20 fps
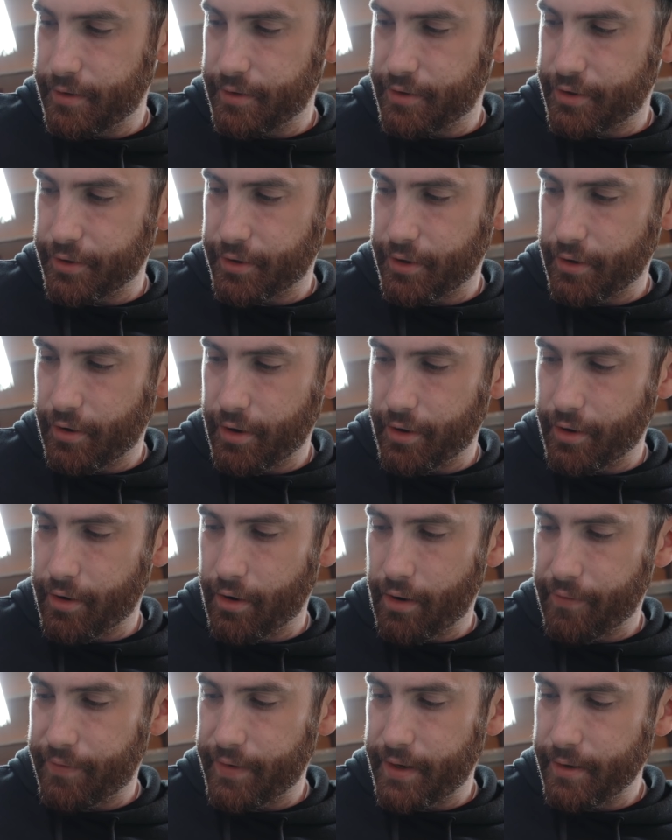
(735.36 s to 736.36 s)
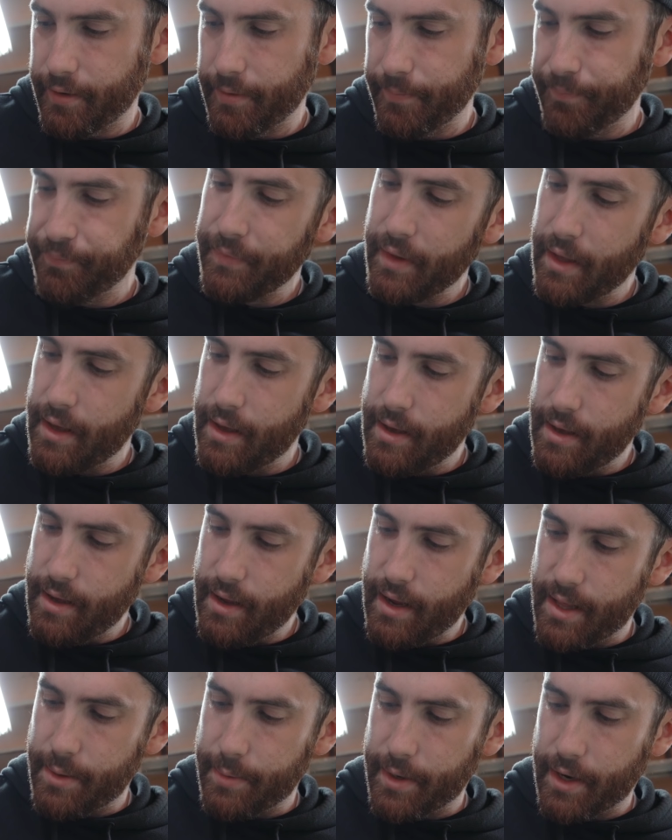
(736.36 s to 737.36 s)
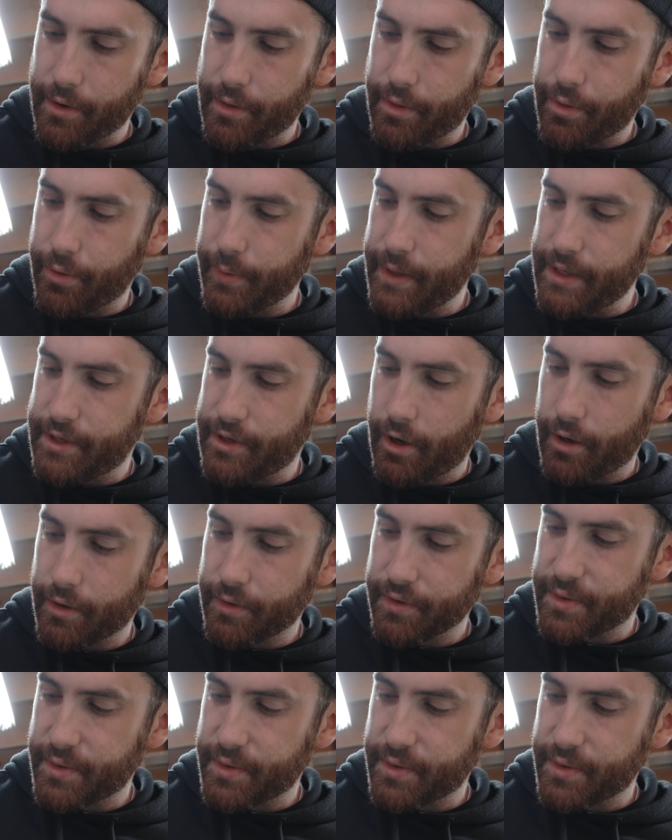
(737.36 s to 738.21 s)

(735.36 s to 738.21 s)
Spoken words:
can turn it on and off here. And then we got 3 toggle